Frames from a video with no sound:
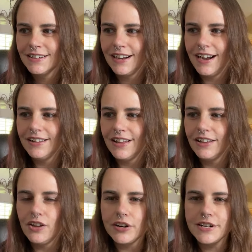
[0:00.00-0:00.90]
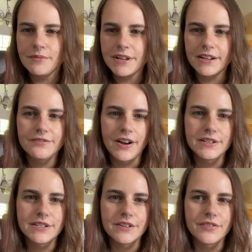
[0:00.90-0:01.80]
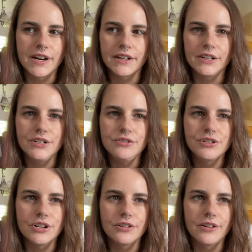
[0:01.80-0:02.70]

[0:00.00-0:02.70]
I, a lot of times I can find stuff that I can use year